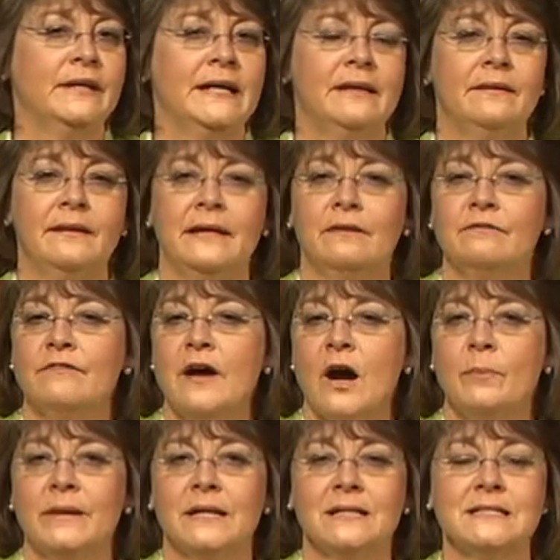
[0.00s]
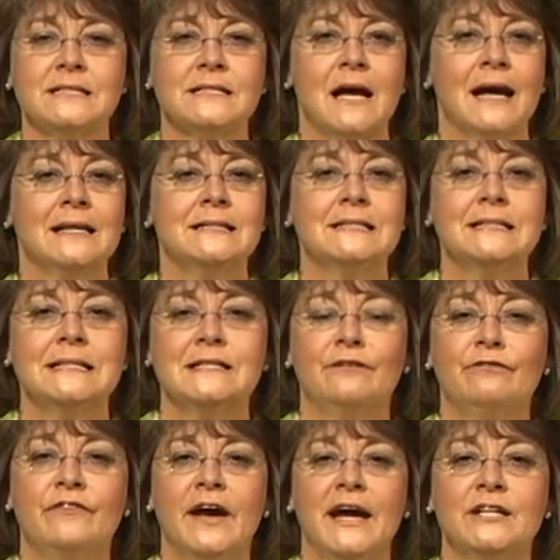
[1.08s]
in the environmental sciences.
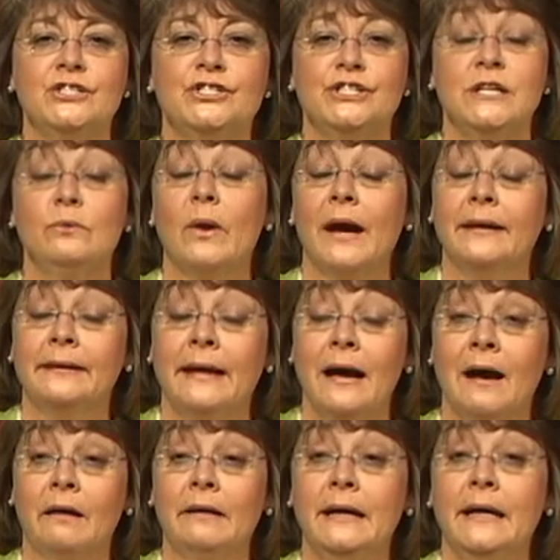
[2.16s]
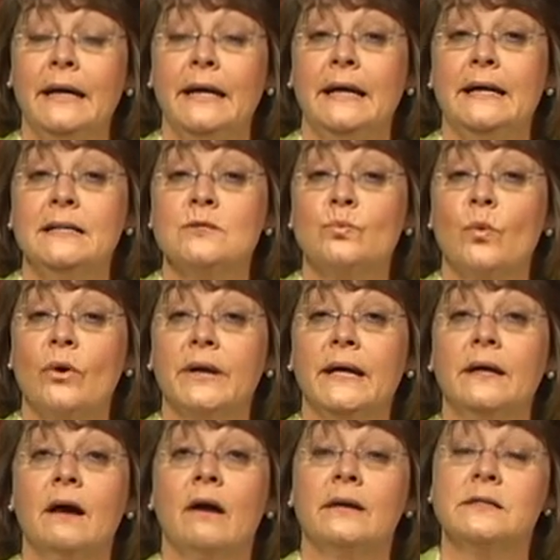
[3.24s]
In fact, she right now is
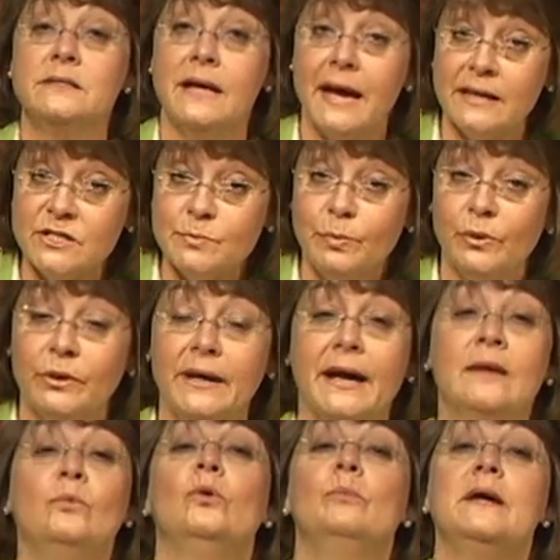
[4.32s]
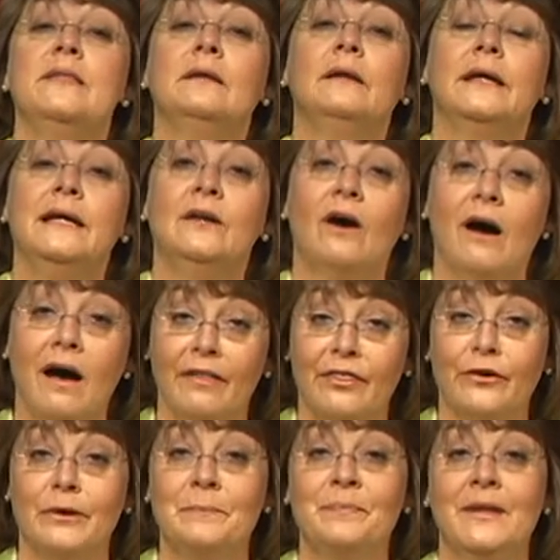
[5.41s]
working on a textbook and will be the lead
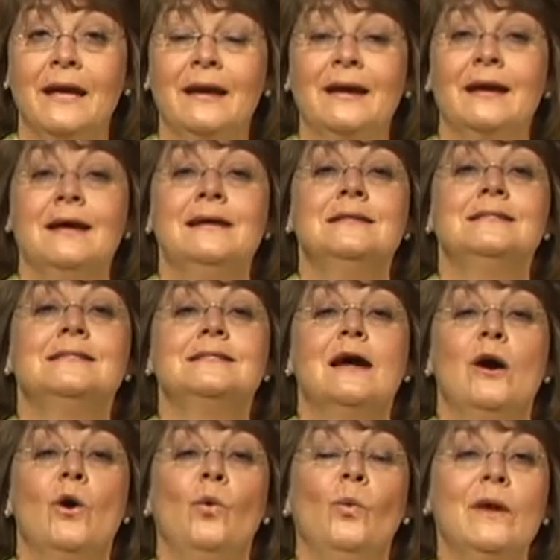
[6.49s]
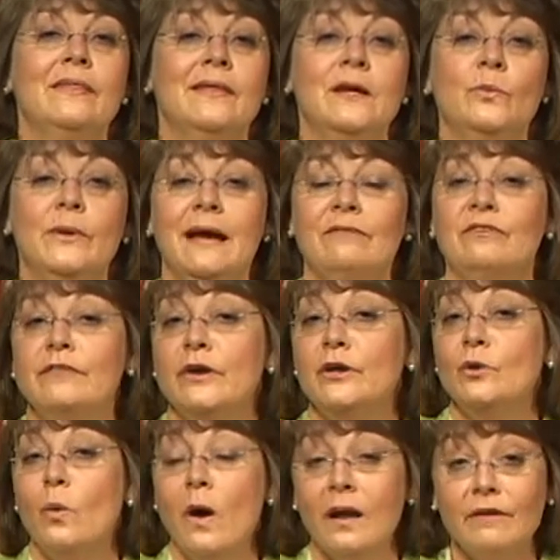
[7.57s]
author. So we think we have a very
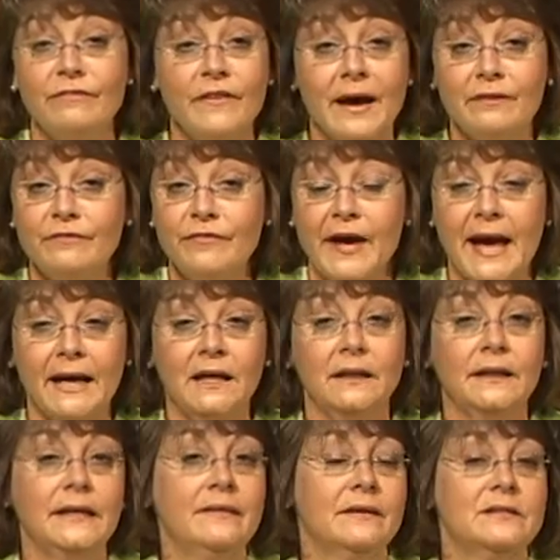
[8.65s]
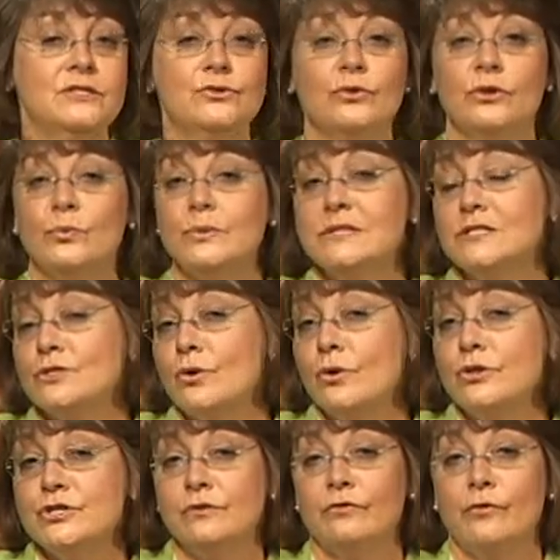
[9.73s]
qualified faculty that's doing
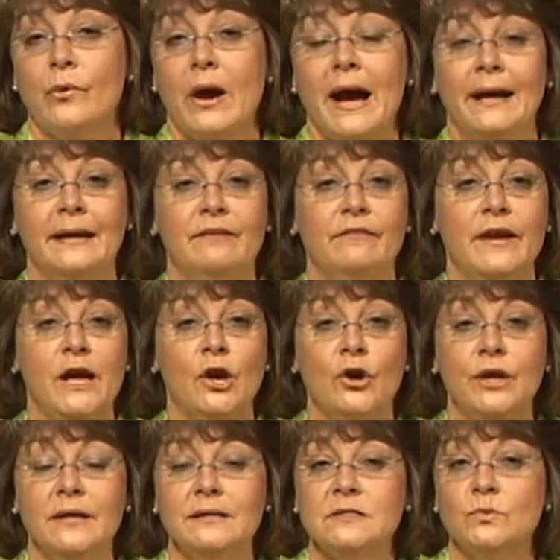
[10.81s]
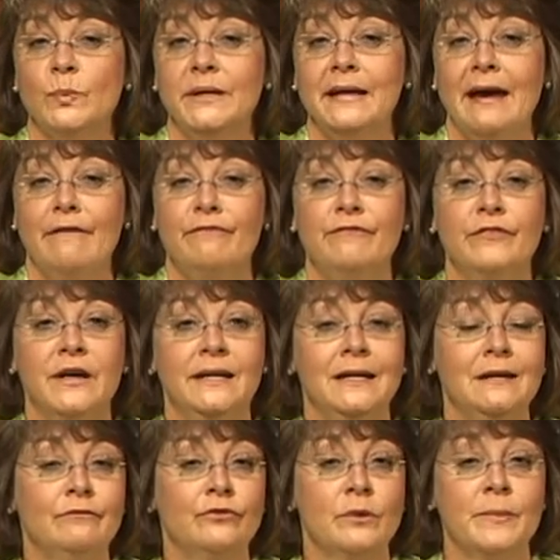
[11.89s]
research in a variety of areas. We have
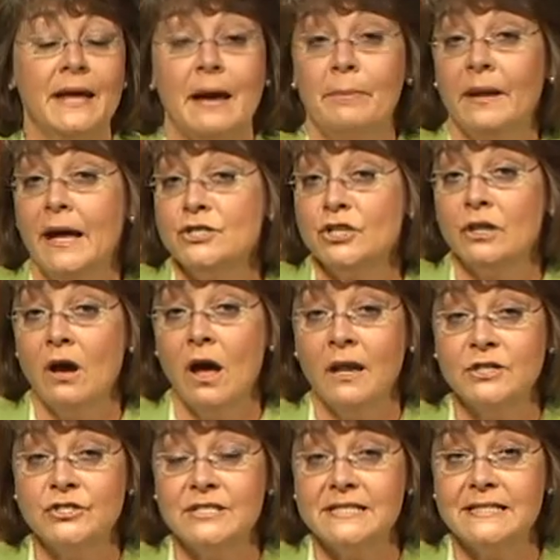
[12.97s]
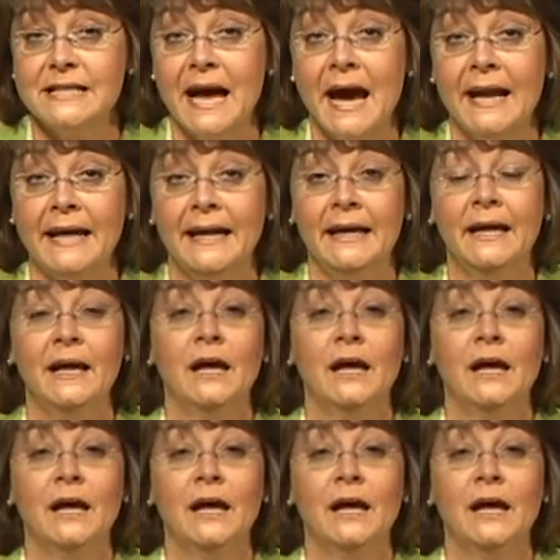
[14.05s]
funding from the Appalachian College Society,